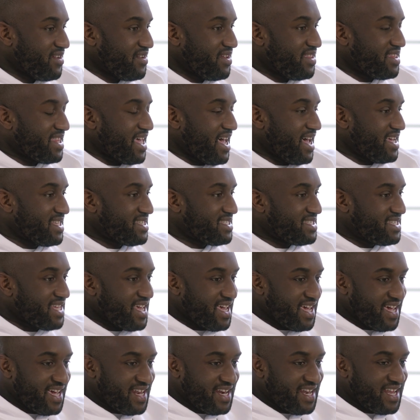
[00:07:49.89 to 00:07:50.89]
that
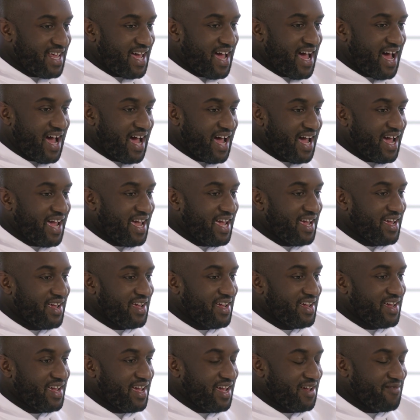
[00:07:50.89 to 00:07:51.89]
said, I
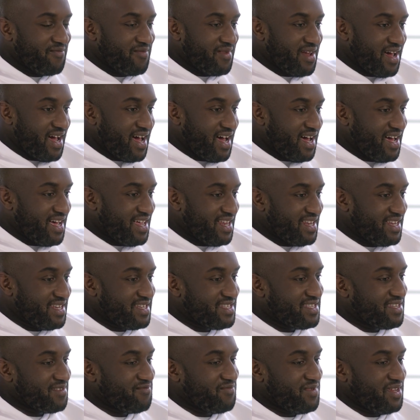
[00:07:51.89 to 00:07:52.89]
am not
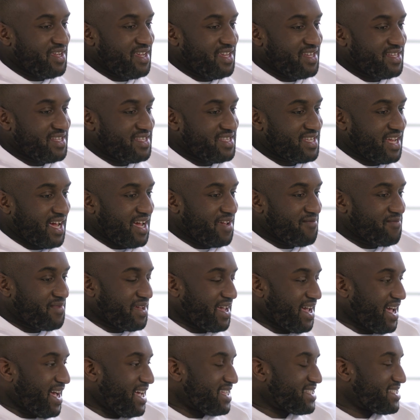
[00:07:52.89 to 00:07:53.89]
to be
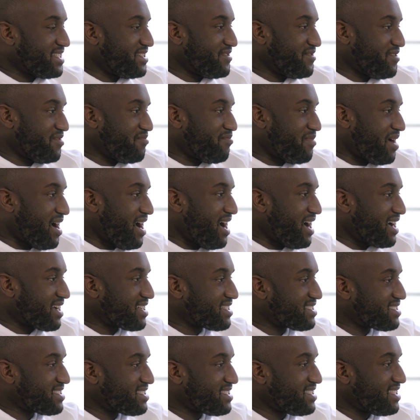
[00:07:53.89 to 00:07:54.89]
typecast into a
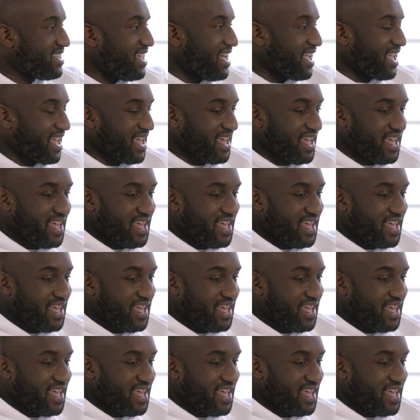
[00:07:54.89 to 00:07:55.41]
box. Like,